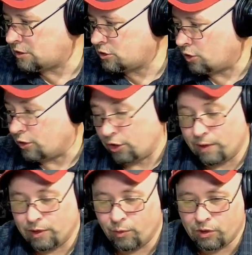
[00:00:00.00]
to turn you
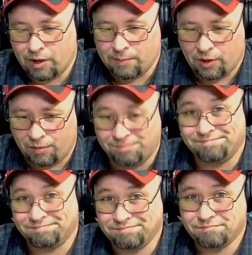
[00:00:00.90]
into a criminal.
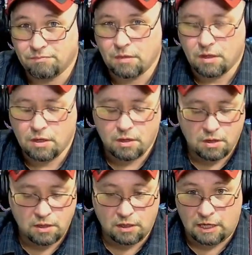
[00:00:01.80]

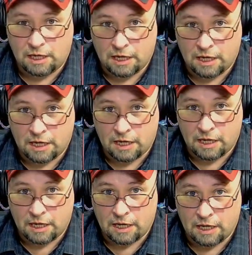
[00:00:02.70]
Yep.
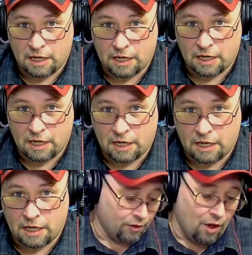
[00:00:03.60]
I
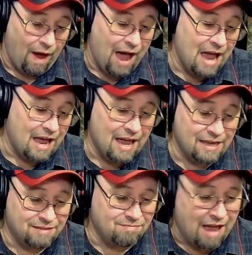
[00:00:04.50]
don't know.
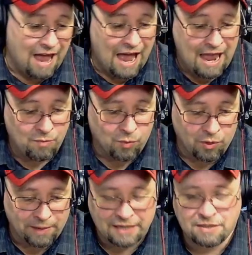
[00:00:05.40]
I will
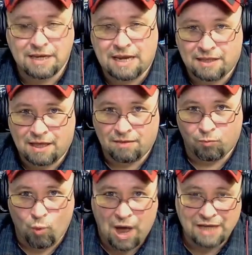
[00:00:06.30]
maintain that
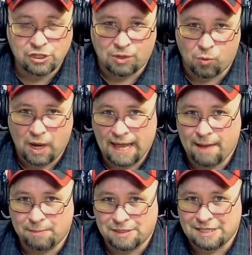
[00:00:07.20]
watching what
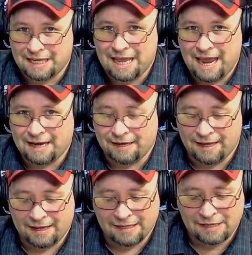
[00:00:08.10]
happens in
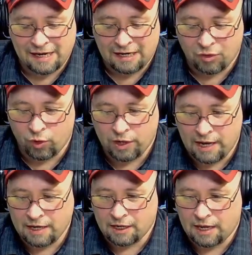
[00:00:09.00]
Canada is a good
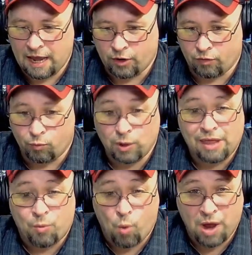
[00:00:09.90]
indicator of what
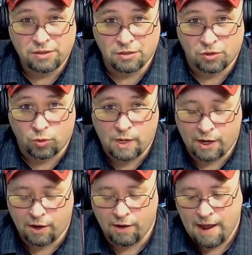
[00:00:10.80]
they want to do
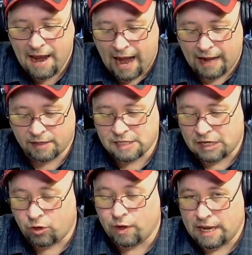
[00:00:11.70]
here, and is a
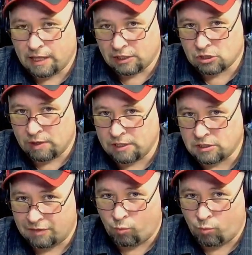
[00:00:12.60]
good illustration of